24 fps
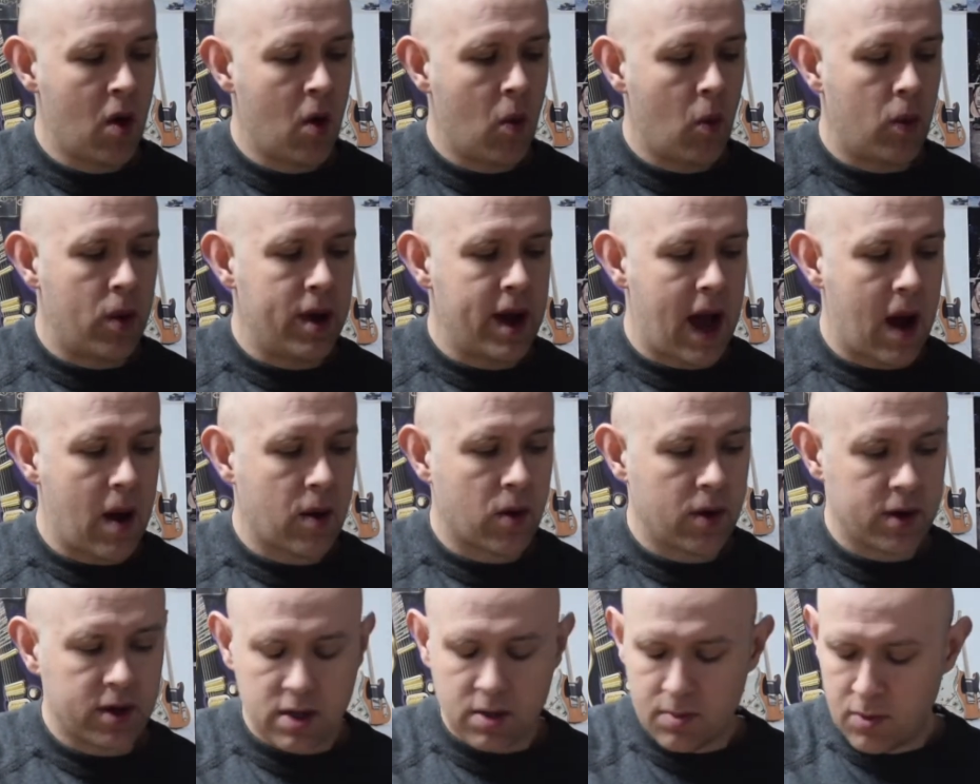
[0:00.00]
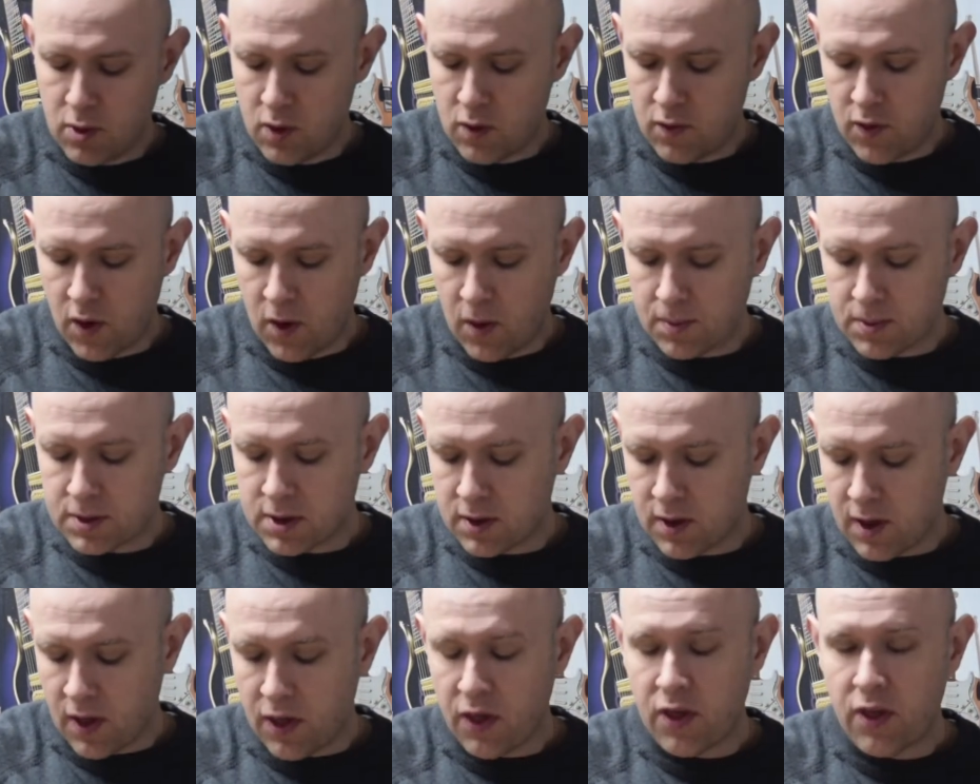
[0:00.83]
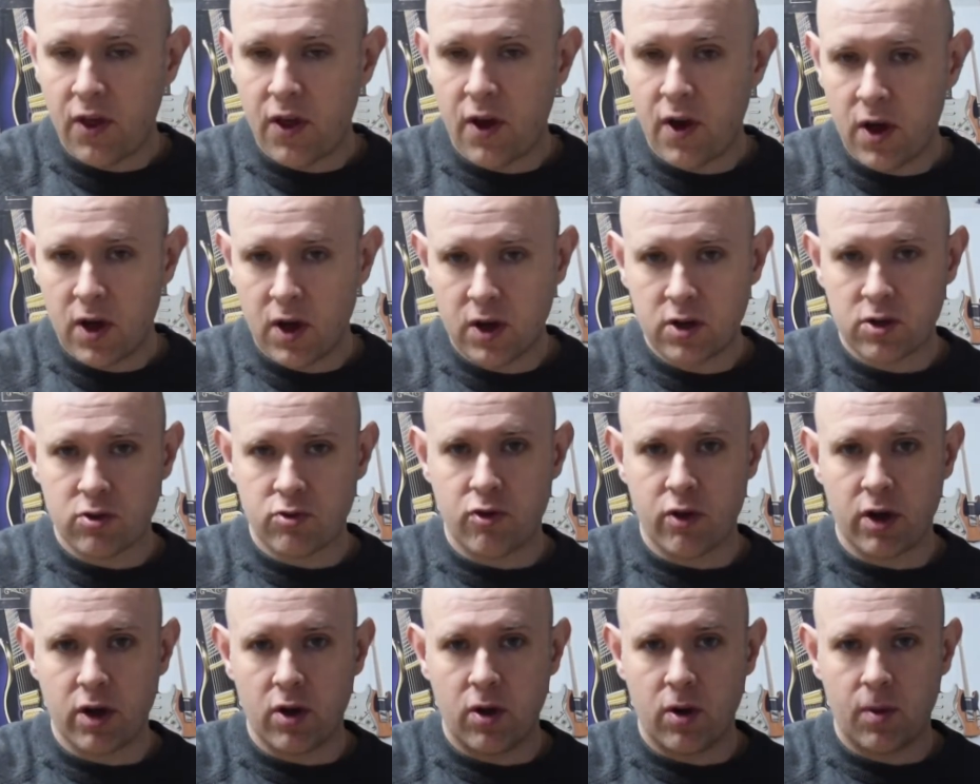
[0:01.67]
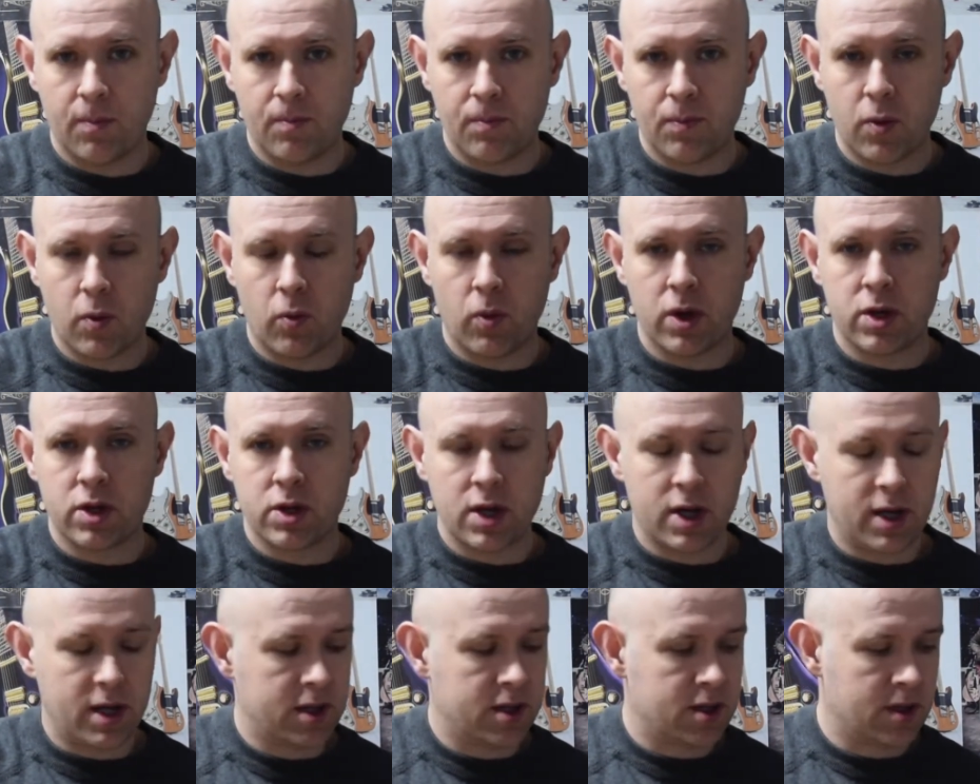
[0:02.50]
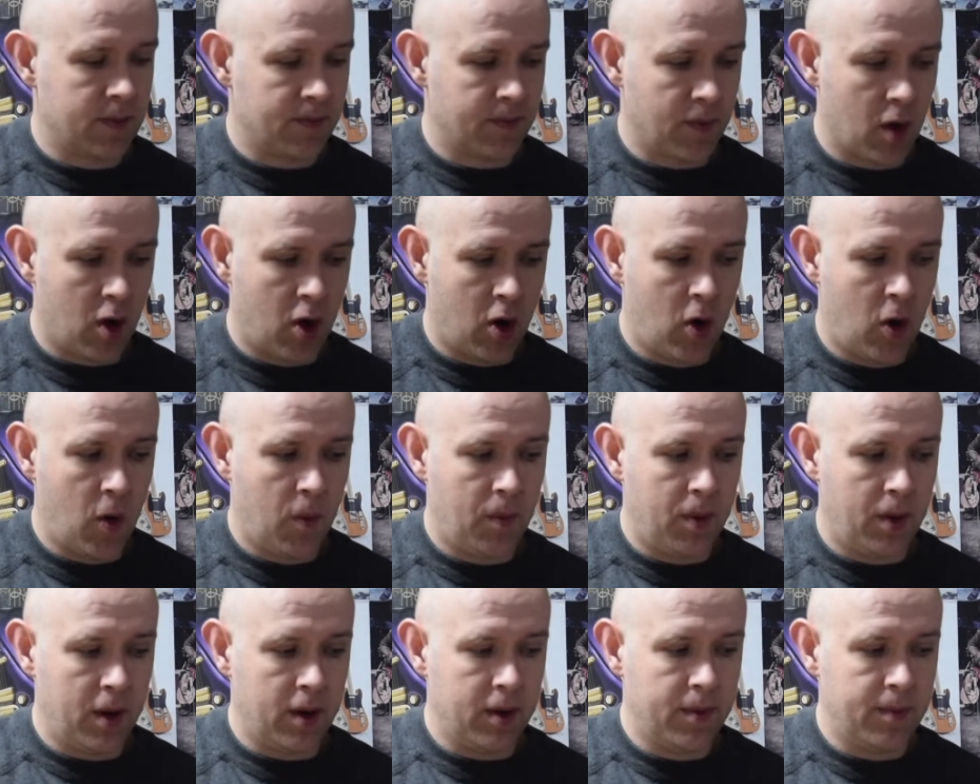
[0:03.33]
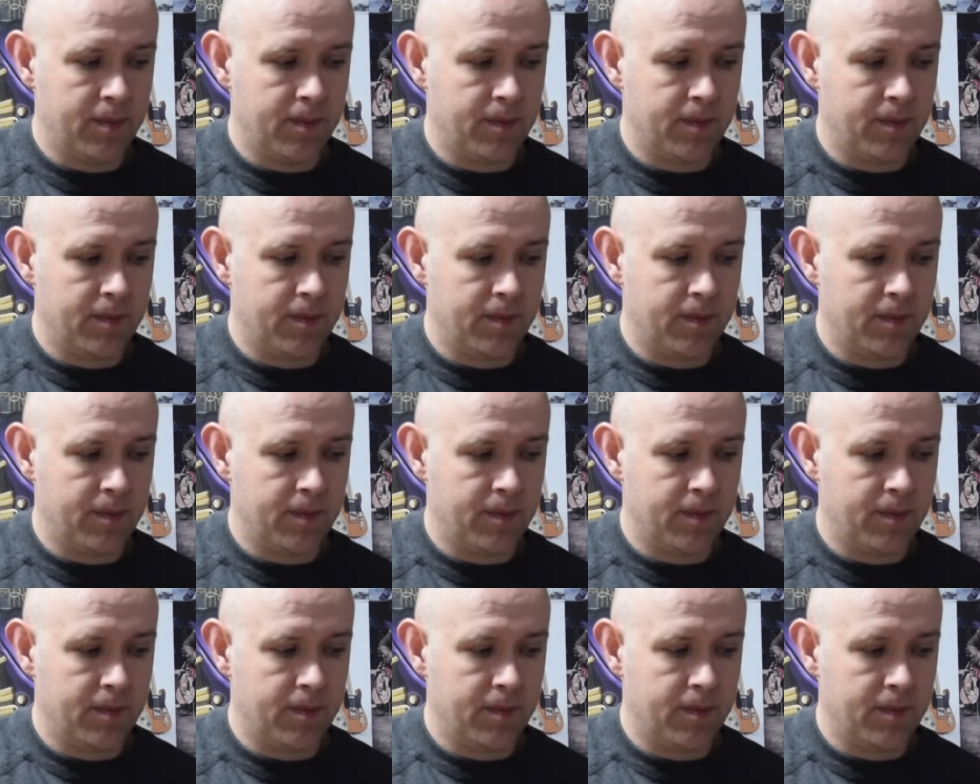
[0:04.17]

We're now going to move up to the 3rd string up, which is open,